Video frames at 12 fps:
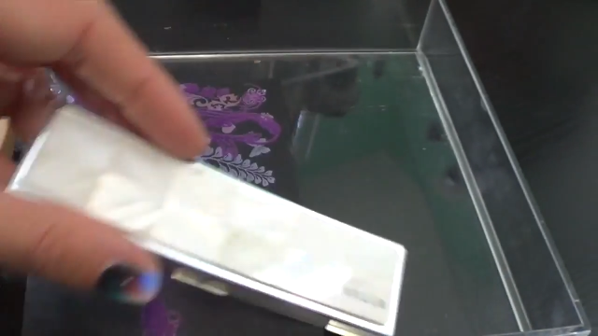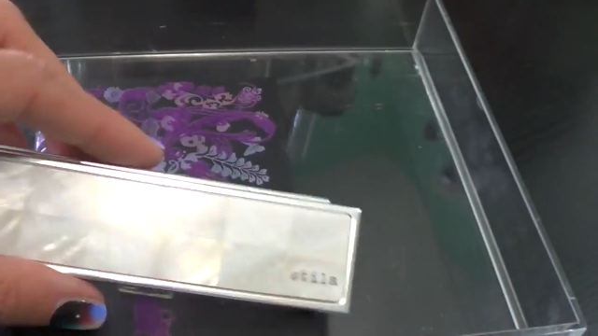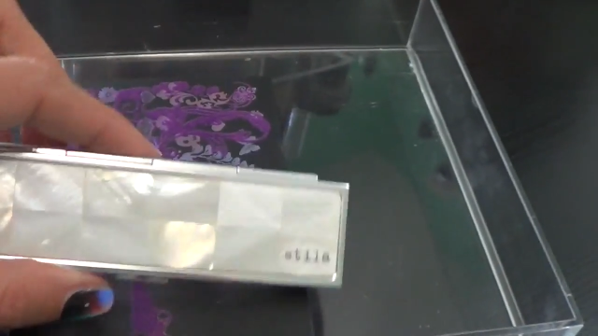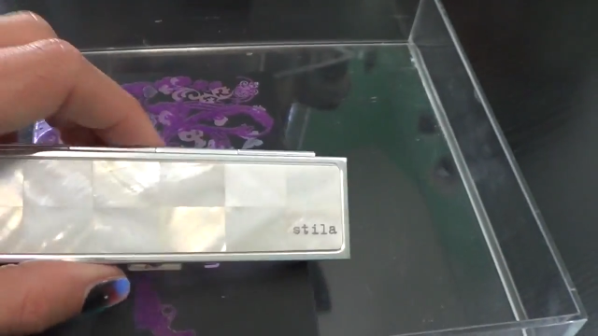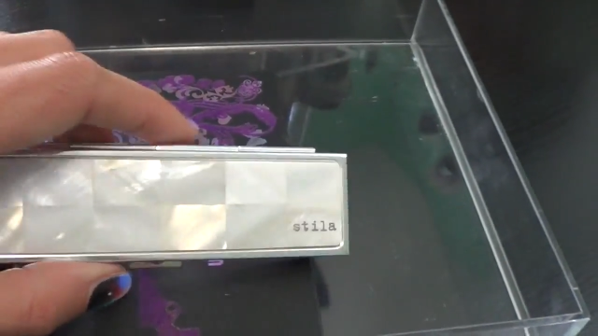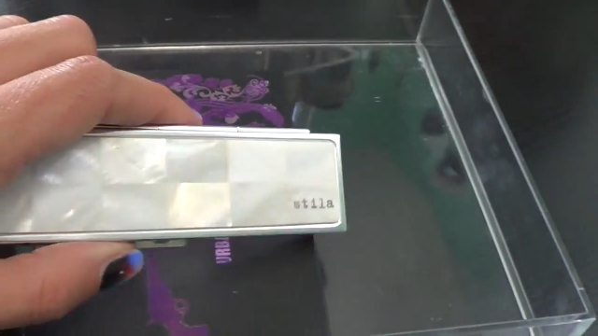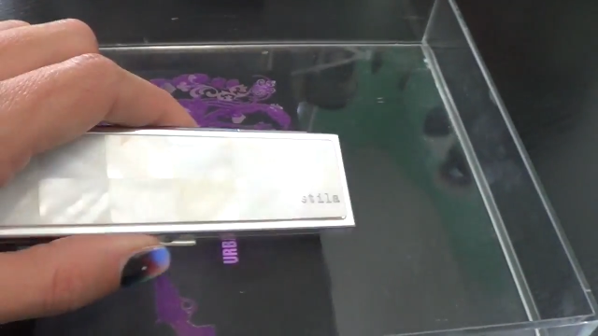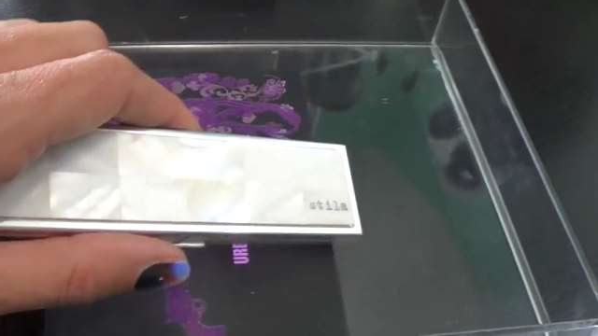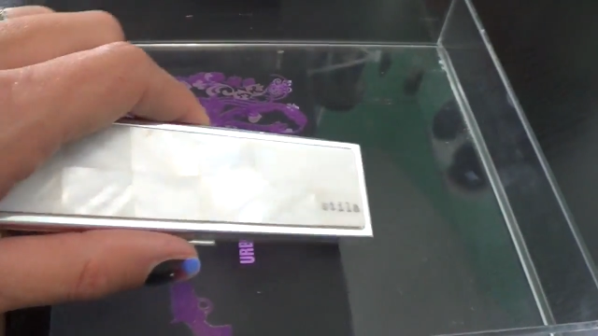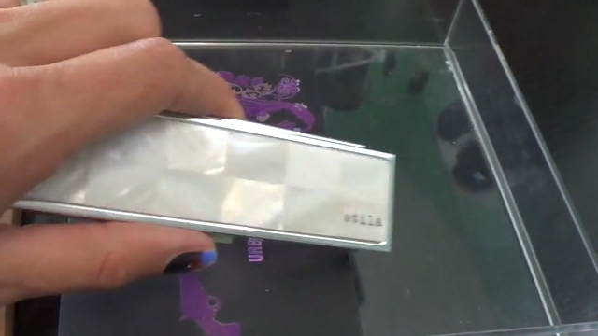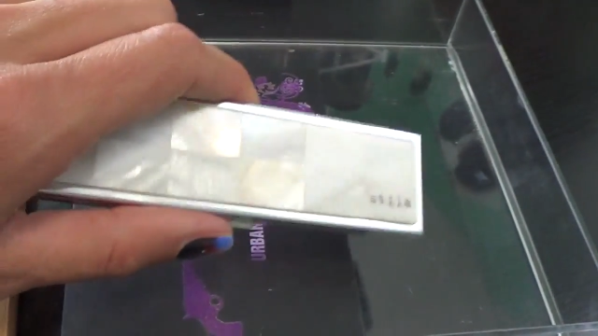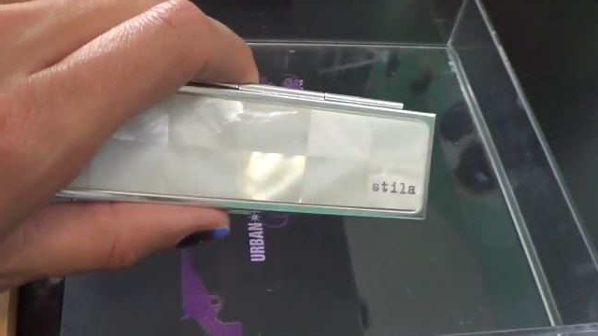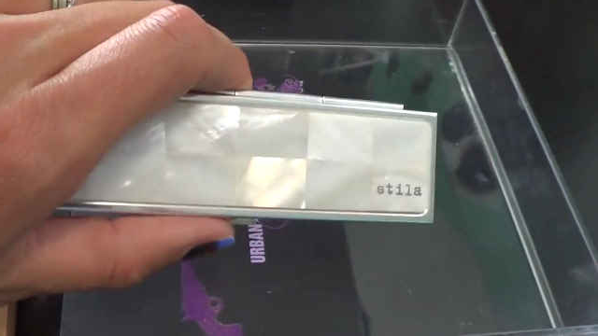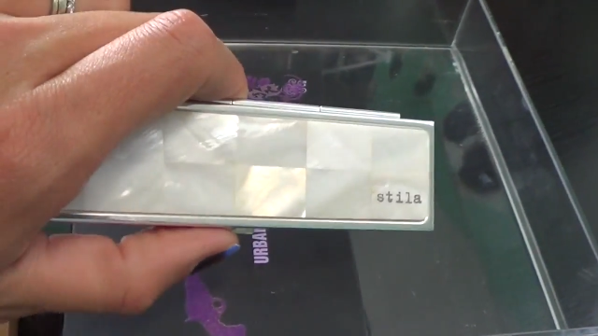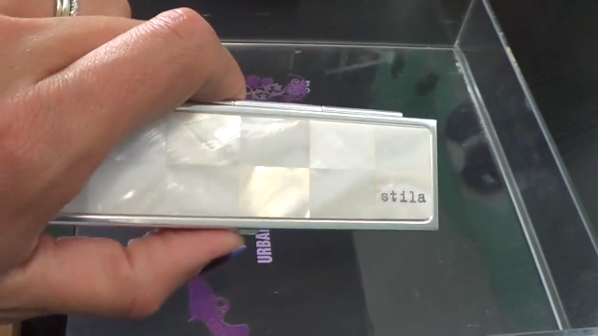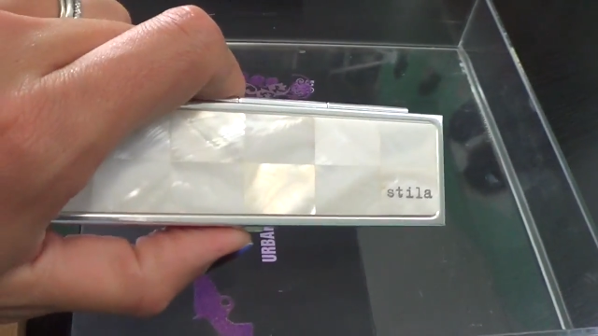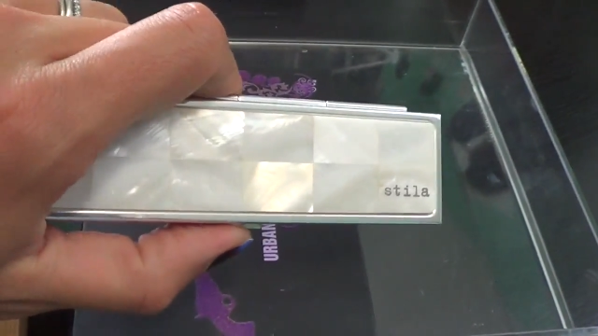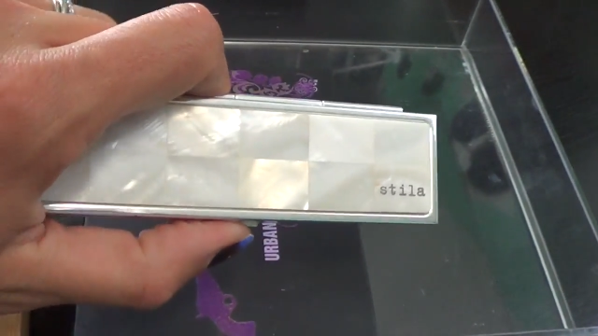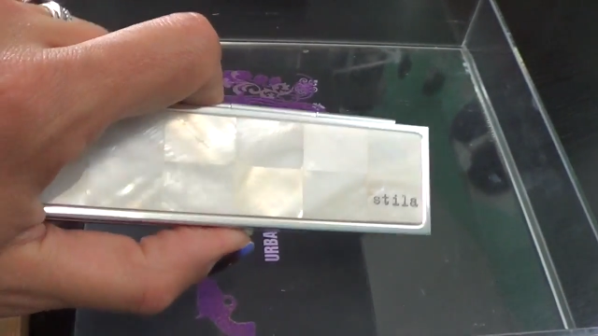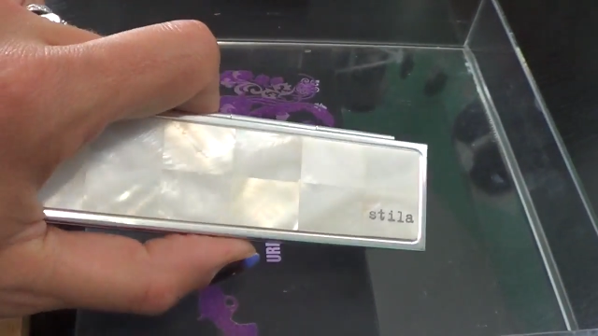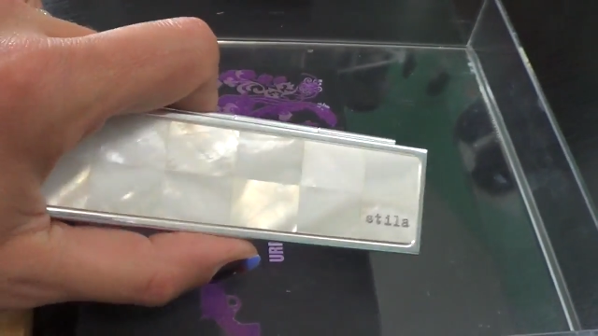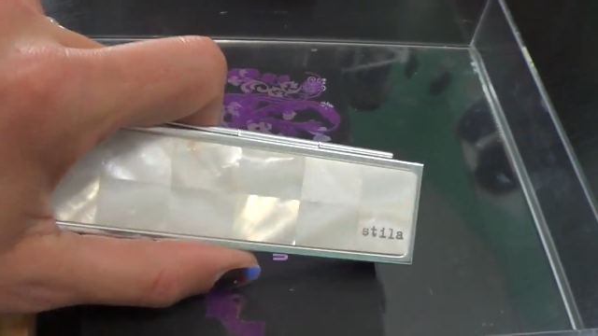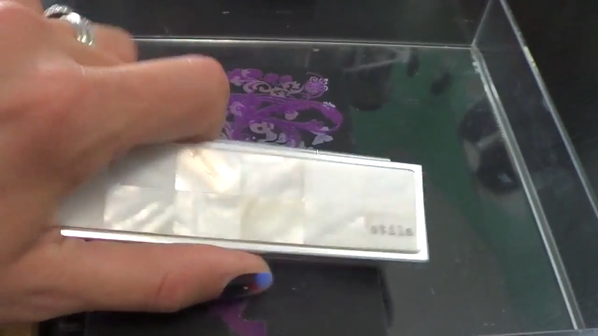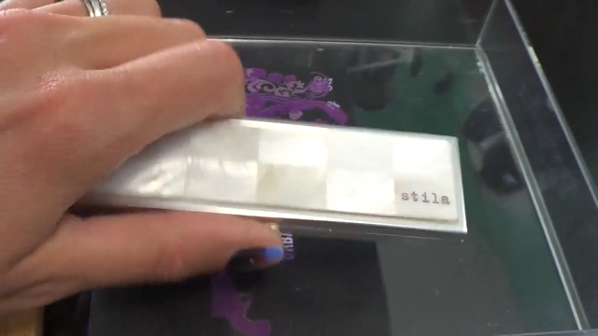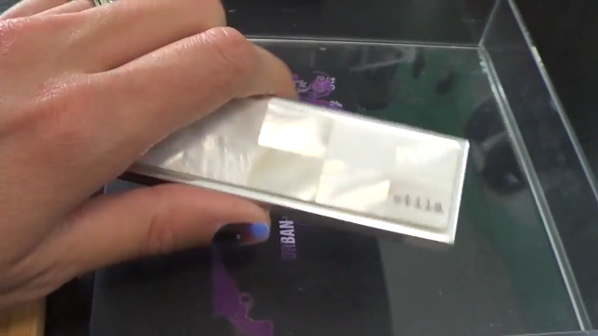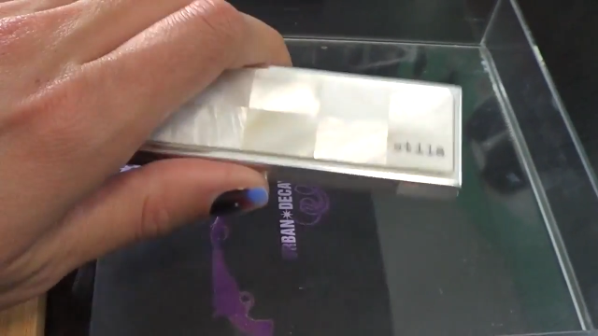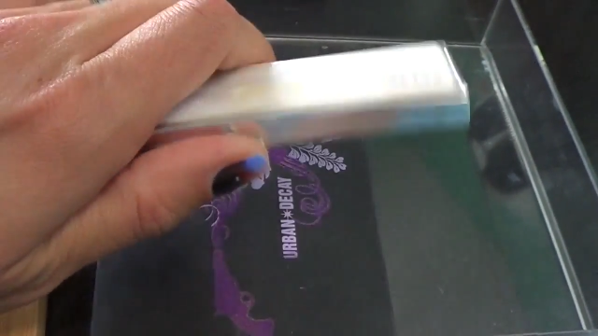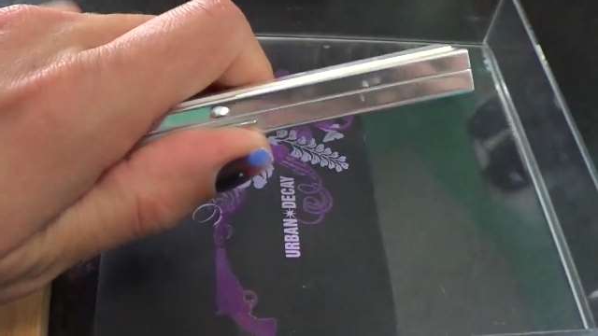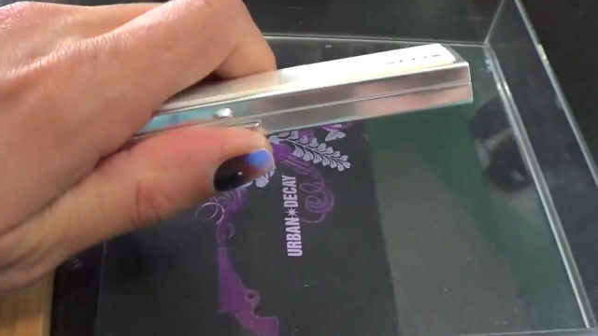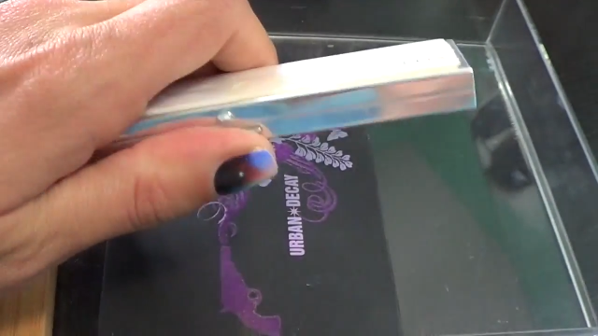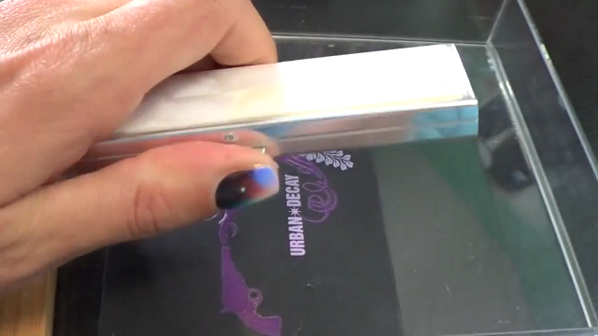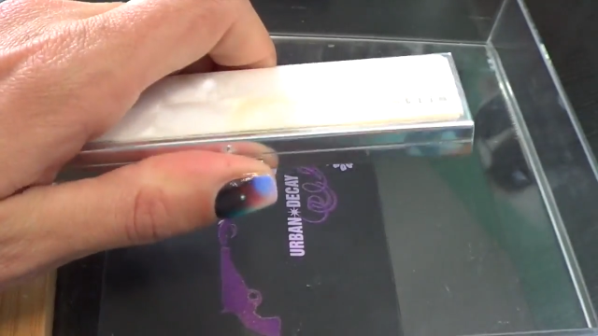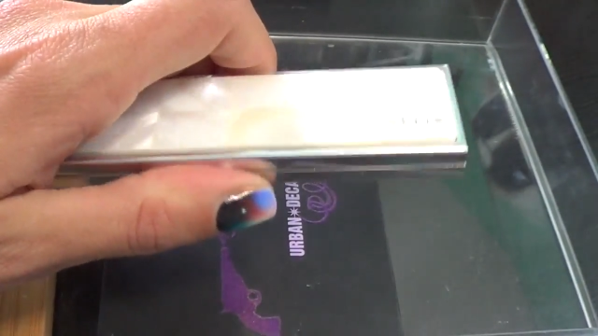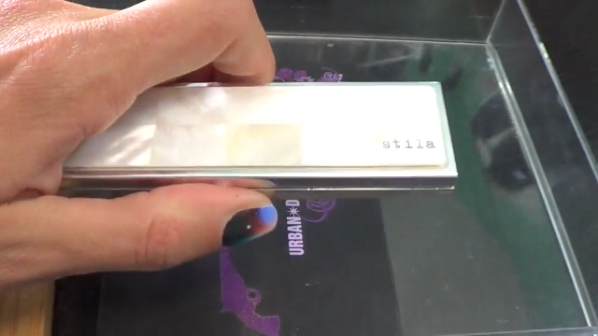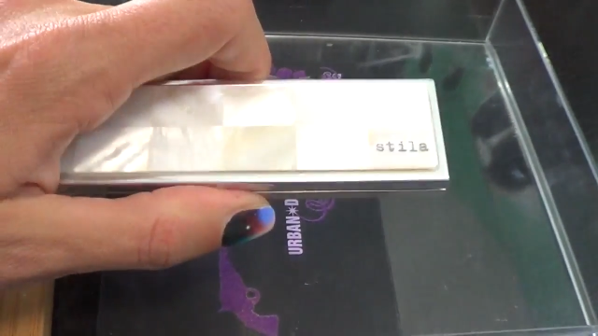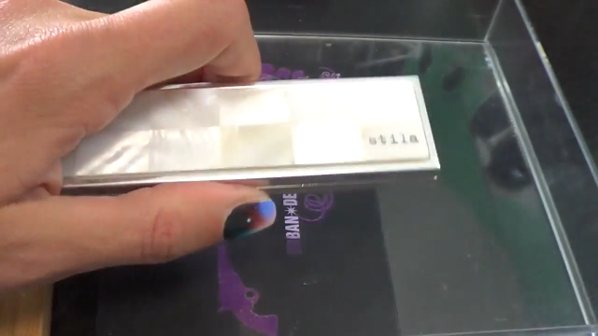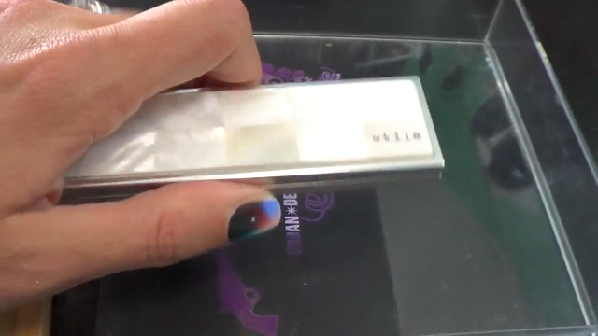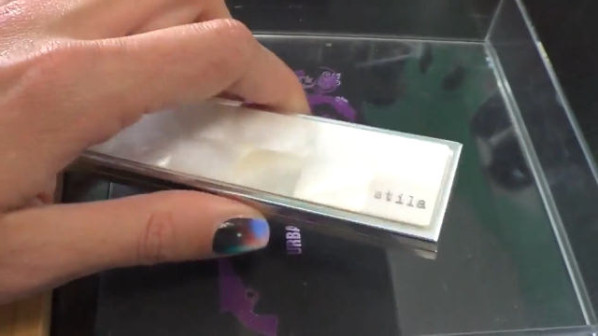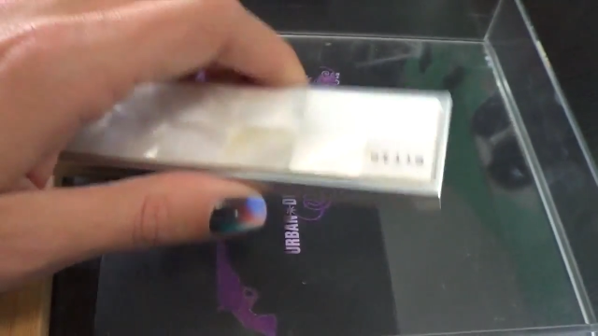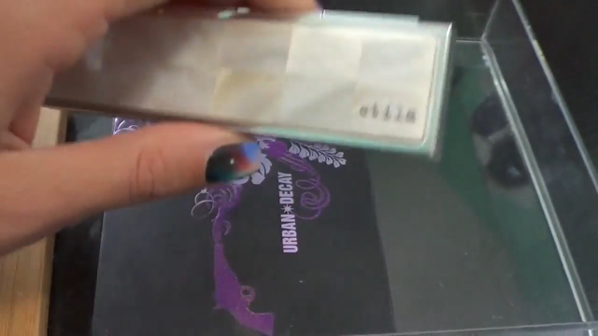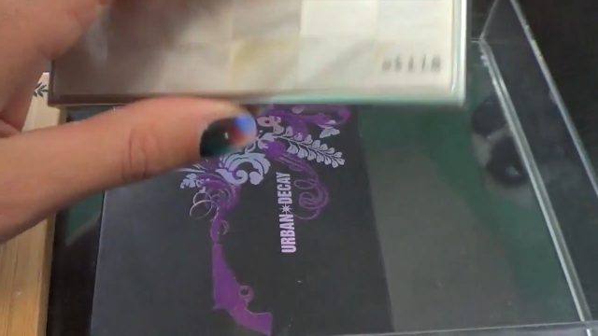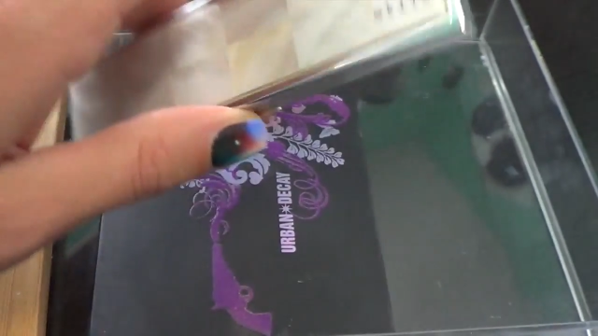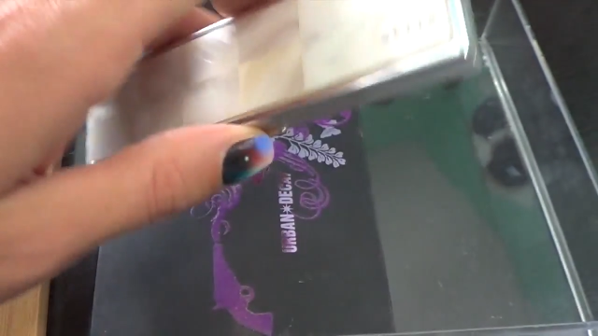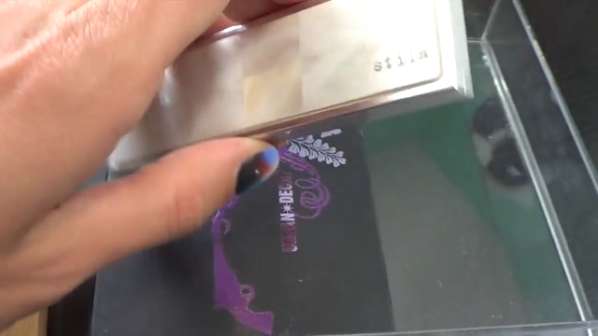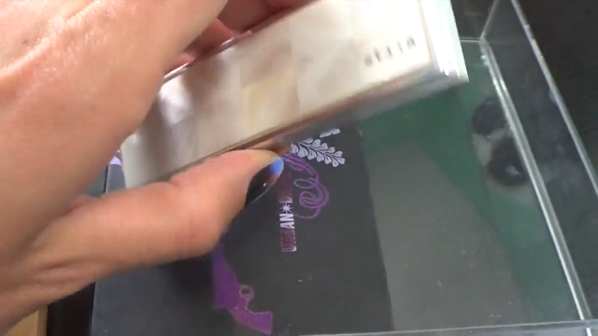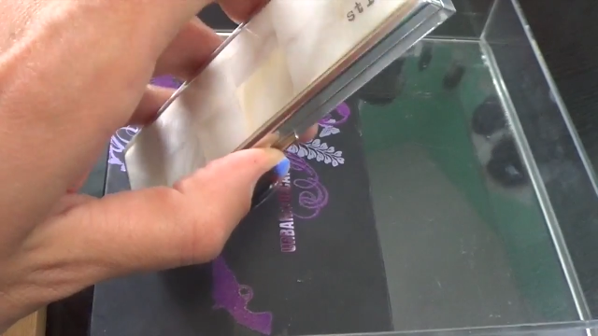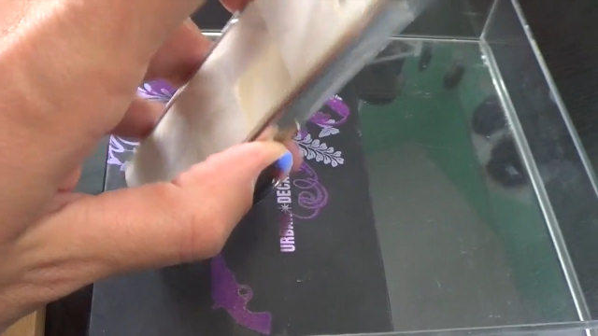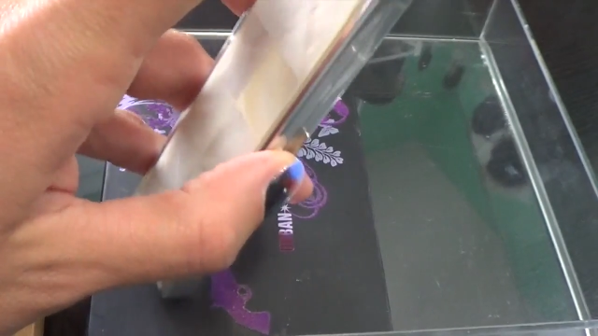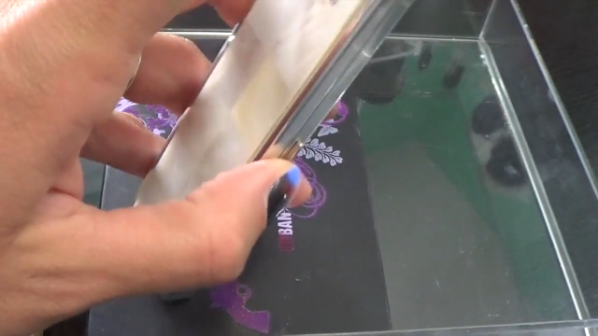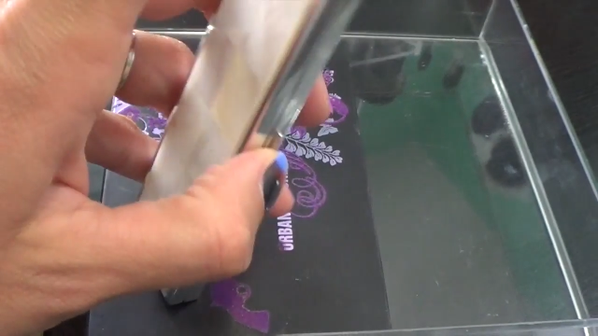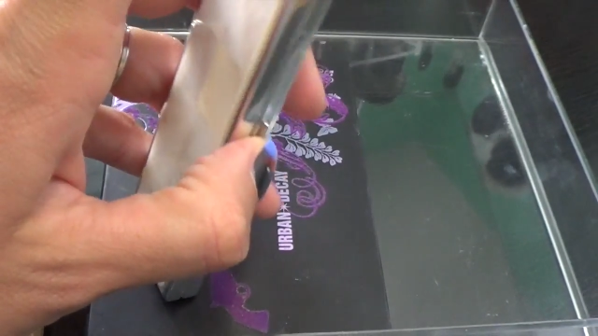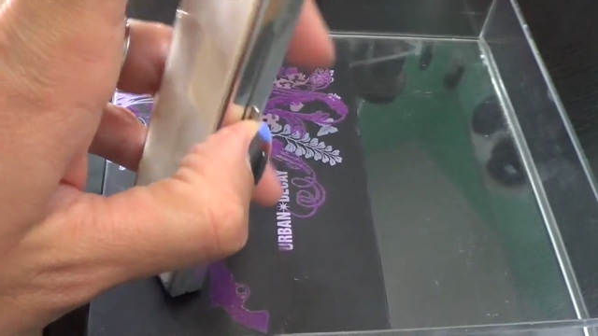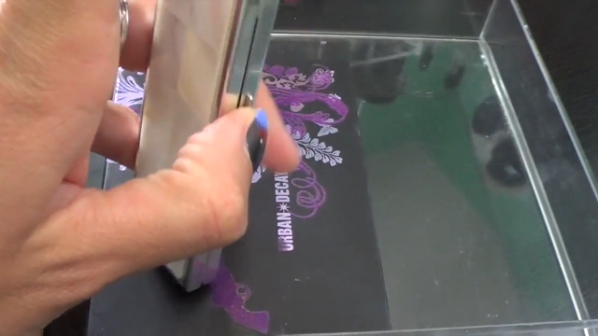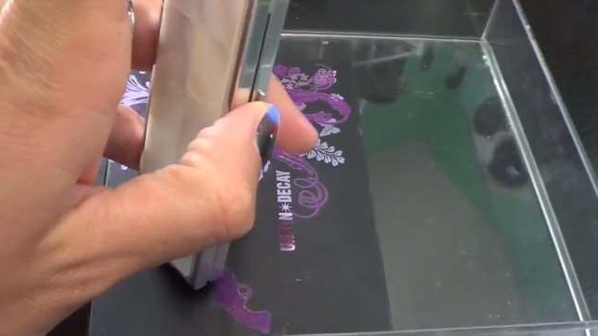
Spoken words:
Nobody's mouth can be seen.